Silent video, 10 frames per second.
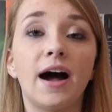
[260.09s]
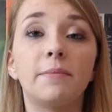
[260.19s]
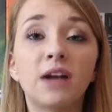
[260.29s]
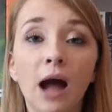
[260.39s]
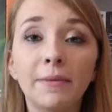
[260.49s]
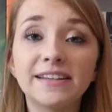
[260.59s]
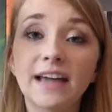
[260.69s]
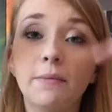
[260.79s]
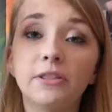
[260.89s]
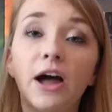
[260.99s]
Comment
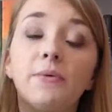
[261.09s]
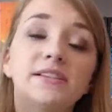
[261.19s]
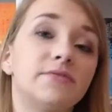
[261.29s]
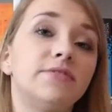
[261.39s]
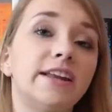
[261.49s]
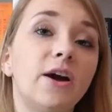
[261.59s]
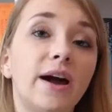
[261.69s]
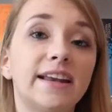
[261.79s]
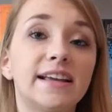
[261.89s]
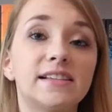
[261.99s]
down below with some video
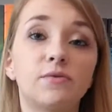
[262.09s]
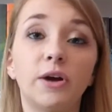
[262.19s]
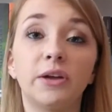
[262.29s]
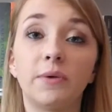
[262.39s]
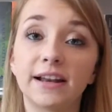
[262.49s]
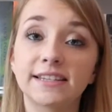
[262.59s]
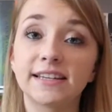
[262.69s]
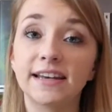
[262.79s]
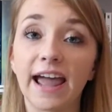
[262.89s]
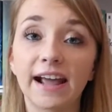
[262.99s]
ideas of what you want to
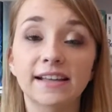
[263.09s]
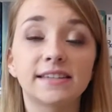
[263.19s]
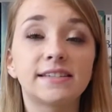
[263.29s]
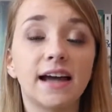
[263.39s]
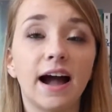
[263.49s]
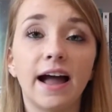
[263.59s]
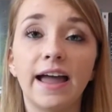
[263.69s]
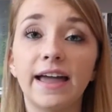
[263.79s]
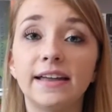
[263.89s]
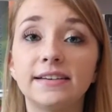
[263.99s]
see next
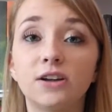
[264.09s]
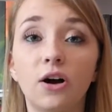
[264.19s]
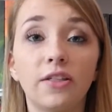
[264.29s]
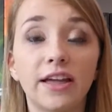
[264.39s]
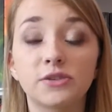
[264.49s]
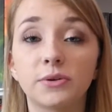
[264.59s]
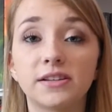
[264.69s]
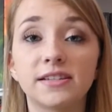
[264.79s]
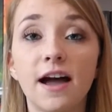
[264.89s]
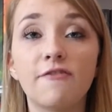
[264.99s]
and all that sort
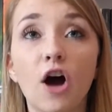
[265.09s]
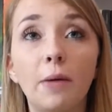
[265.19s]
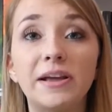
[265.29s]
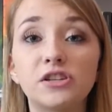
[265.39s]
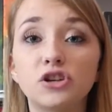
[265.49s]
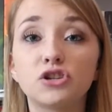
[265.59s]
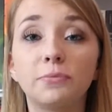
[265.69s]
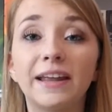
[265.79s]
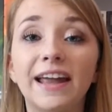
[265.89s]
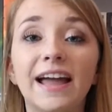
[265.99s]
of stuff. All my
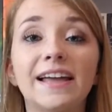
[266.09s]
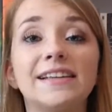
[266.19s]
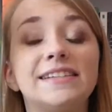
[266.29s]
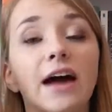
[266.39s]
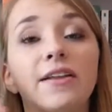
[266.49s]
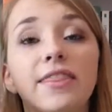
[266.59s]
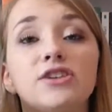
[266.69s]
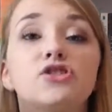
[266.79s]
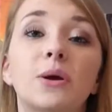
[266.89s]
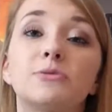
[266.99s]
social media is down in
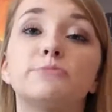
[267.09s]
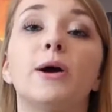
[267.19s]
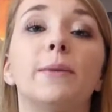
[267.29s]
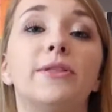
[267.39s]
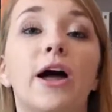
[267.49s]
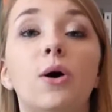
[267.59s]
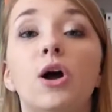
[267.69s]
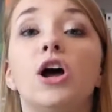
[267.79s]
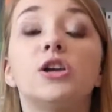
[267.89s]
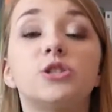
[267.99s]
the description bar below,
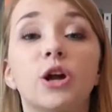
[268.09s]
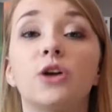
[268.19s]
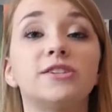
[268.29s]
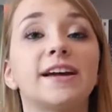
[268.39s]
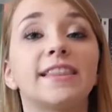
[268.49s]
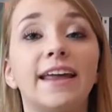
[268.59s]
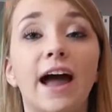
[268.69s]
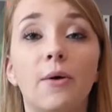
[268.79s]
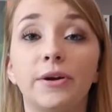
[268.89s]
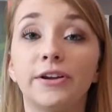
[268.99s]
so go check that
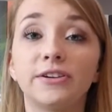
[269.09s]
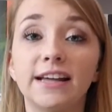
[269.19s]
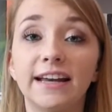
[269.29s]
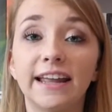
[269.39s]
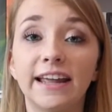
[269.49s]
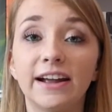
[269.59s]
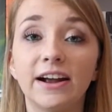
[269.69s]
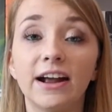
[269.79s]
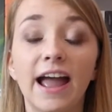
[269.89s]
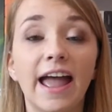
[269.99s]
out when you're done
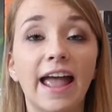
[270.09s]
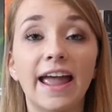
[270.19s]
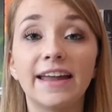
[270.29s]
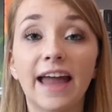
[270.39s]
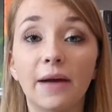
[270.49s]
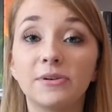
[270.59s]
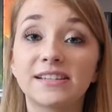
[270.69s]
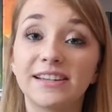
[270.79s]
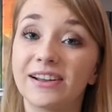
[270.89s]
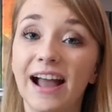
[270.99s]
here, and I will
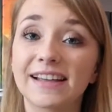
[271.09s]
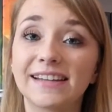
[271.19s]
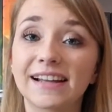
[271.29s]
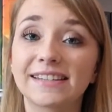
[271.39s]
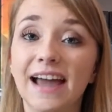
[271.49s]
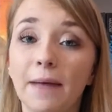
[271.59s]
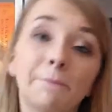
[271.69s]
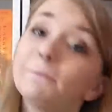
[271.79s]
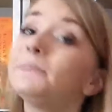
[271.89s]
see you guys next time.